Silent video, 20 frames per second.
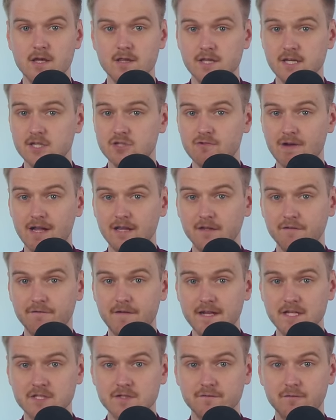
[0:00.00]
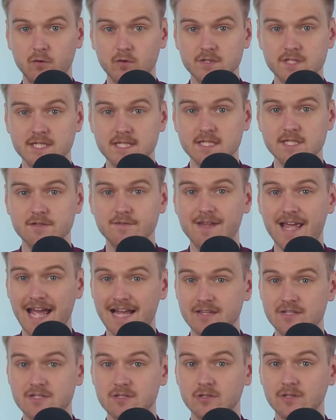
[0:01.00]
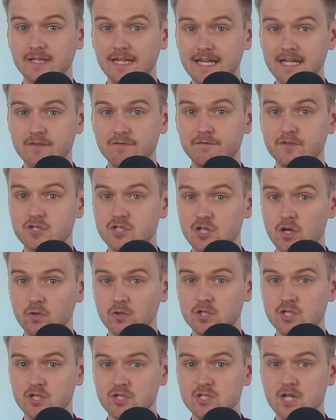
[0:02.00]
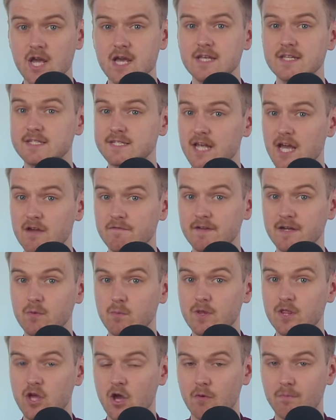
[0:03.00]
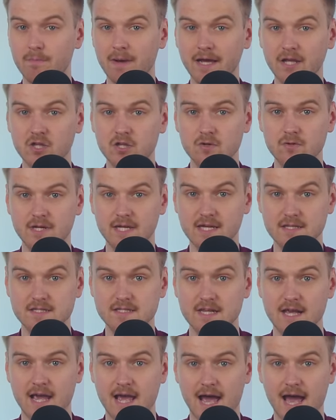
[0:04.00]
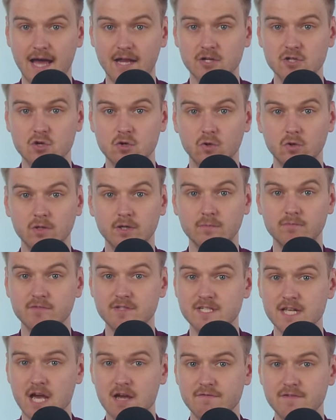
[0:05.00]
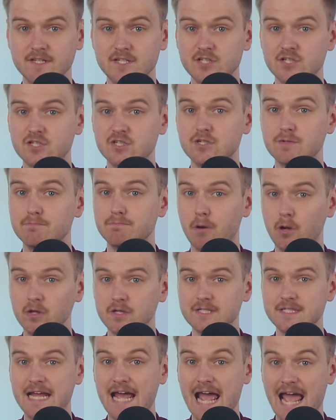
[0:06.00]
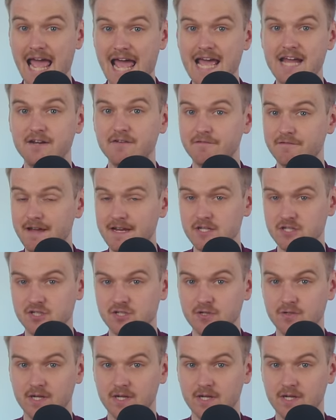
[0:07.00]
The Israel Defense Forces have cancelled leave for soldiers serving with combat units and called up reservists to bolster air defense